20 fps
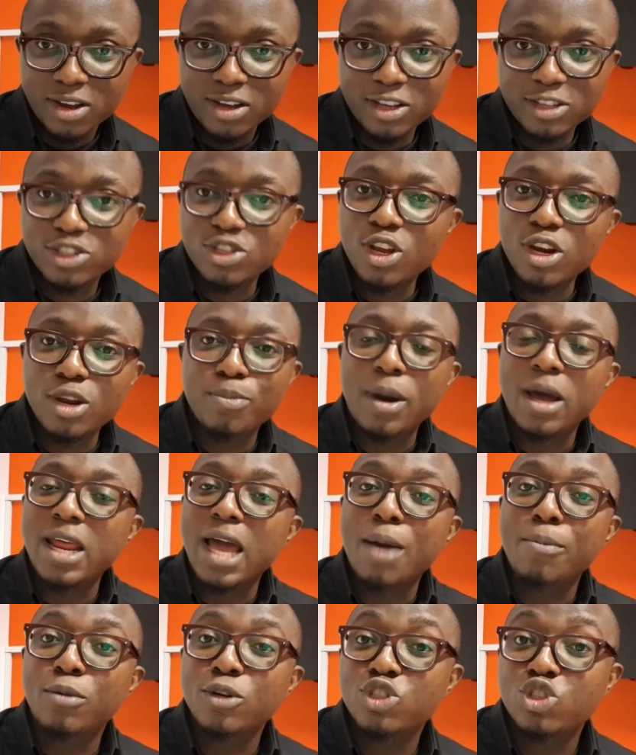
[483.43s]
It's not about
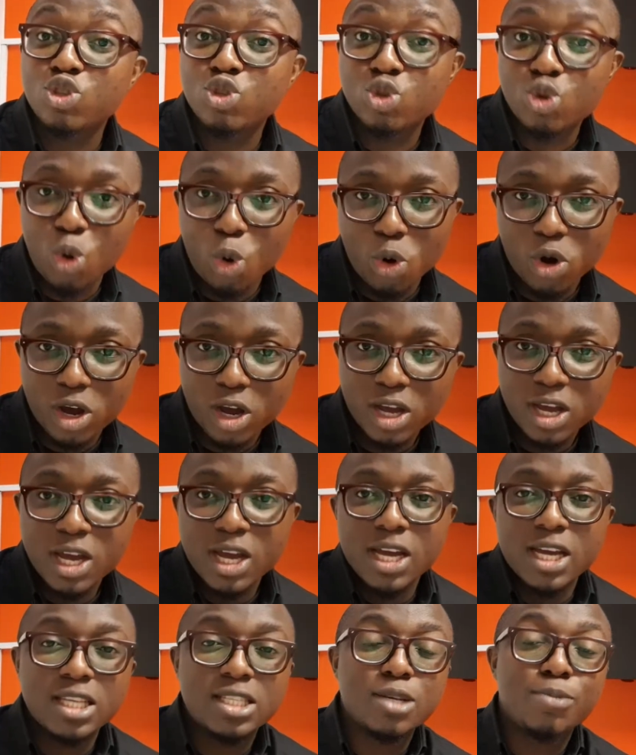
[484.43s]
how much you talk.
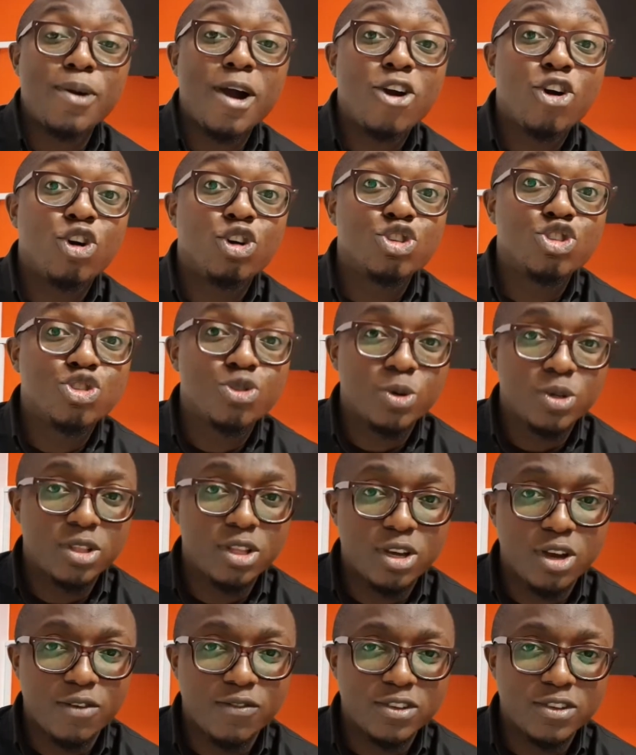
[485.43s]
It's about controlling
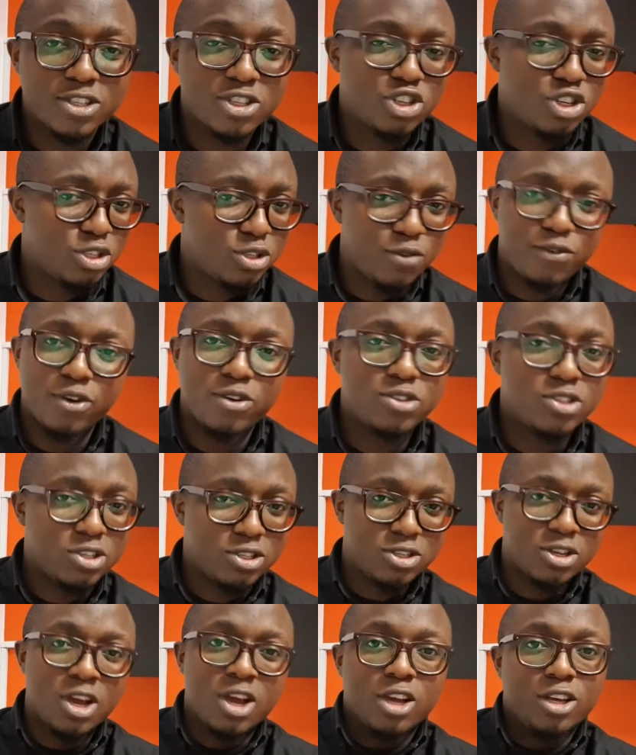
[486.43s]
the conversation. So for
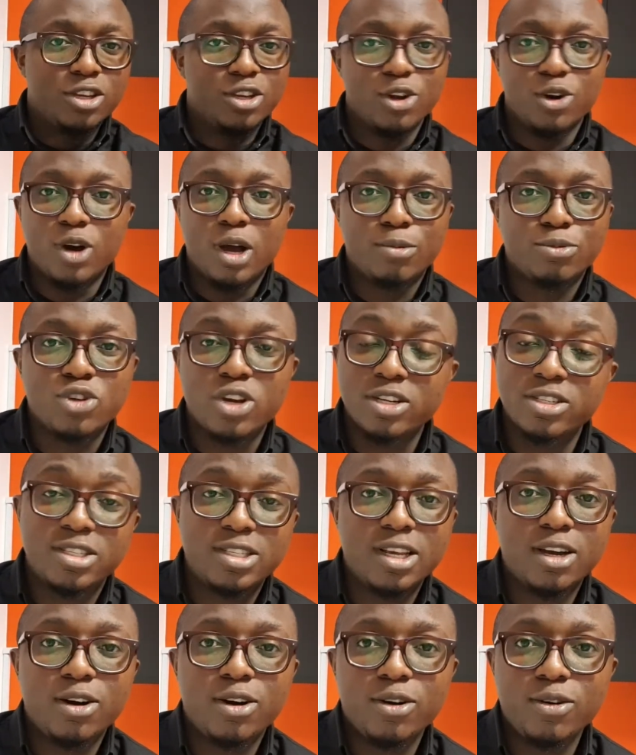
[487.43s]
instance, I'm trying to
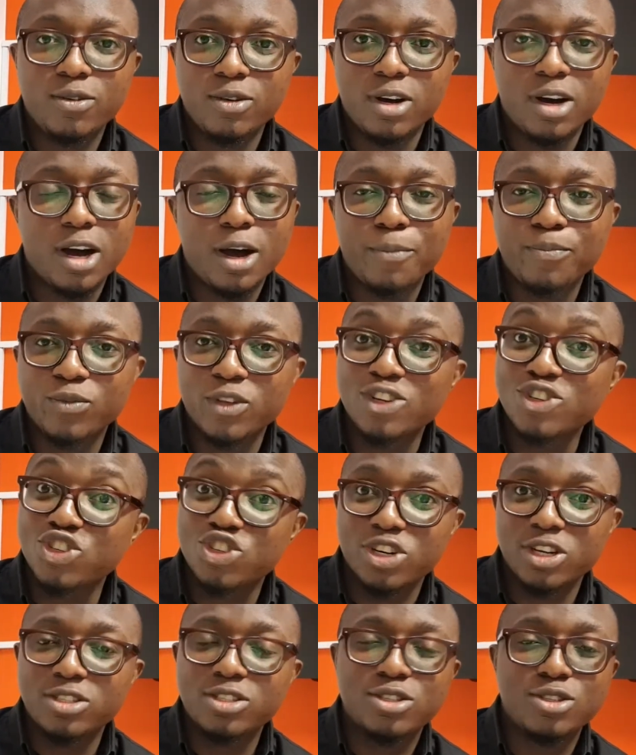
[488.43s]
sell a
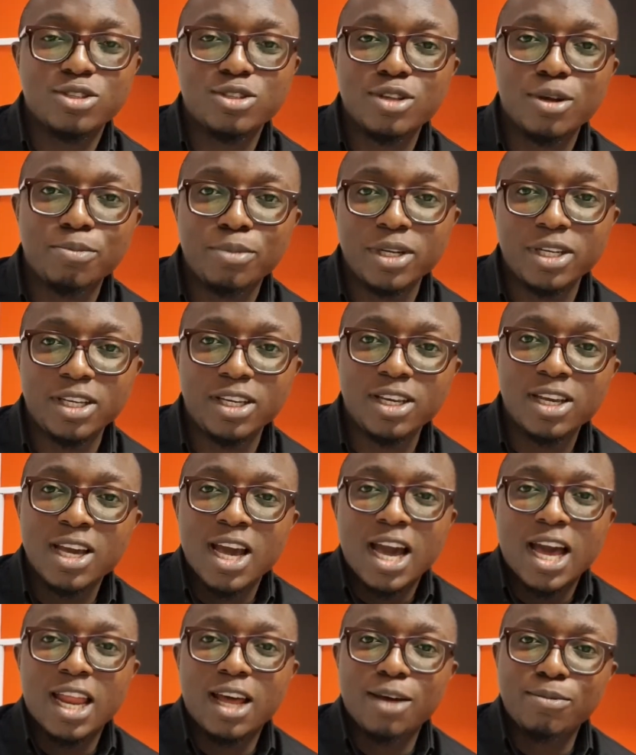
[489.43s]
shirt to somebody.
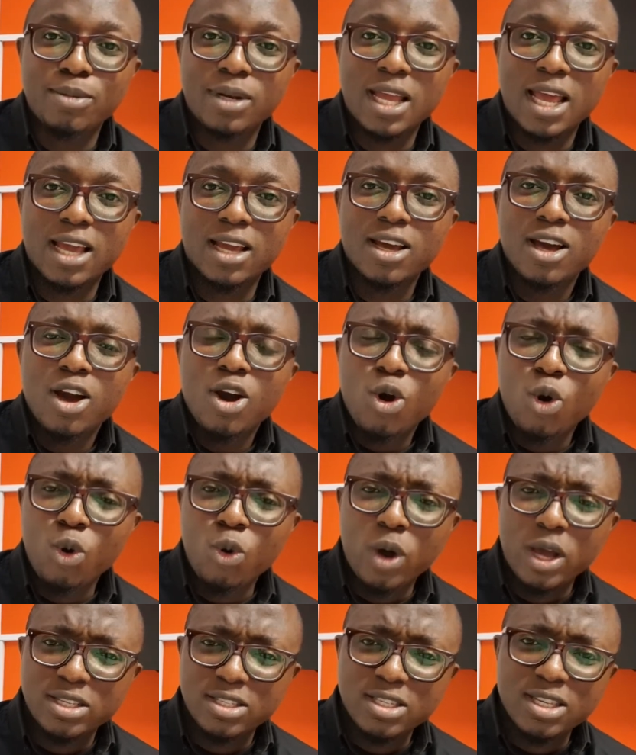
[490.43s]
I'll be like,
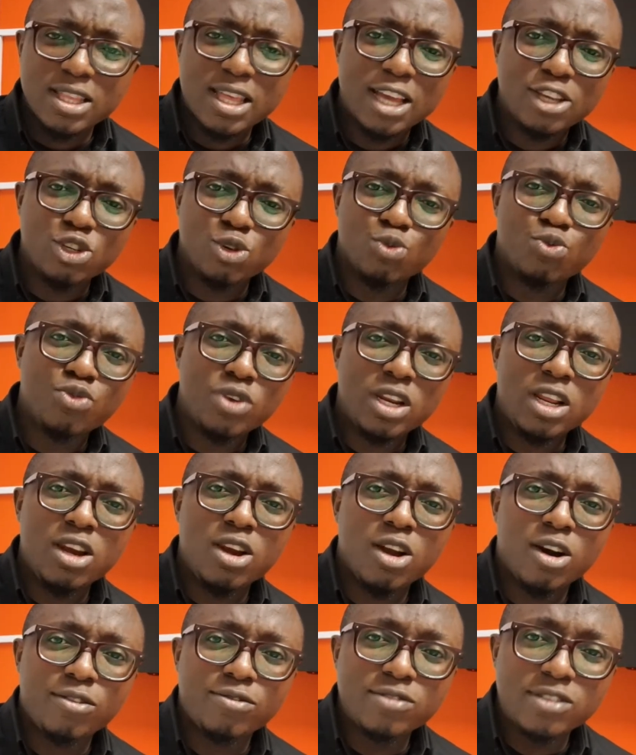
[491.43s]
oh, I see that you really
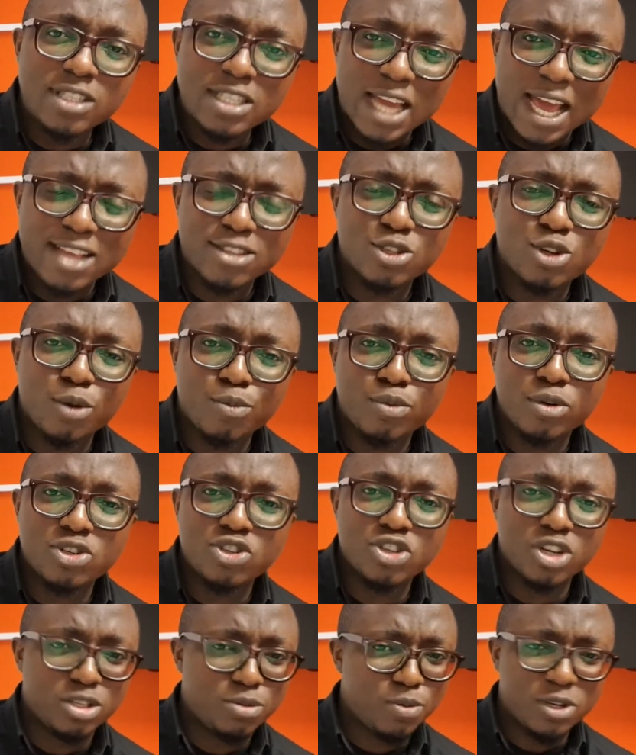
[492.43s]
love nice corporate
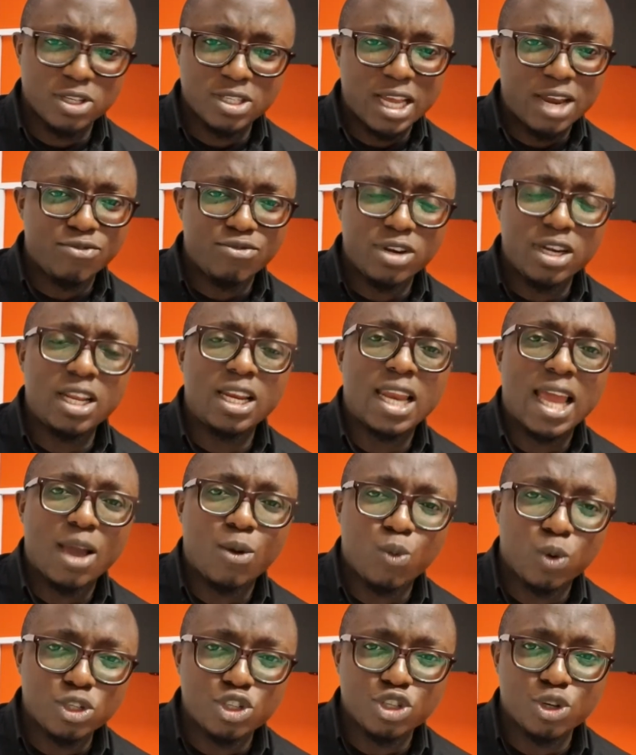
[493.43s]
shirts because I really
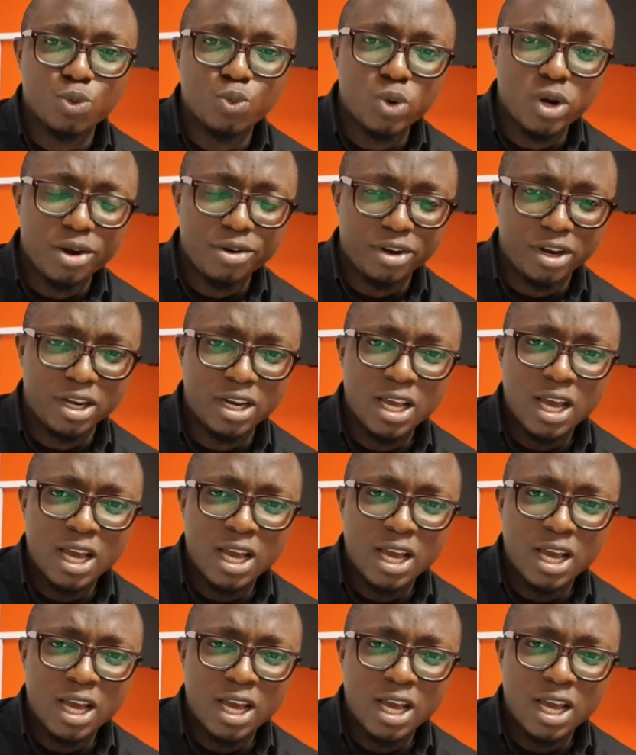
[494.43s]
like what you're wearing.